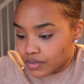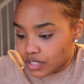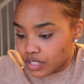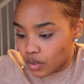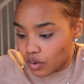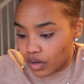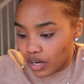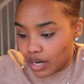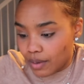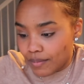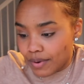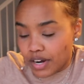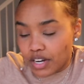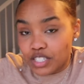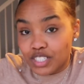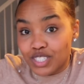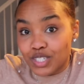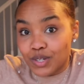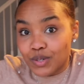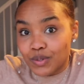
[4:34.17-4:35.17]
So we're getting
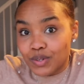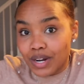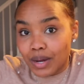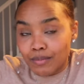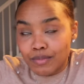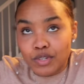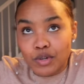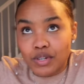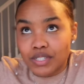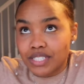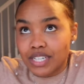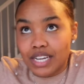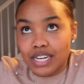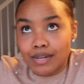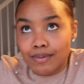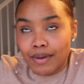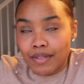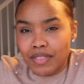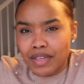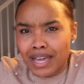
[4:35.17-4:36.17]
married soon. I'm so
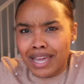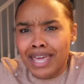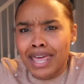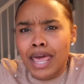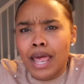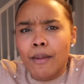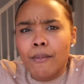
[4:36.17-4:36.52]
excited about that.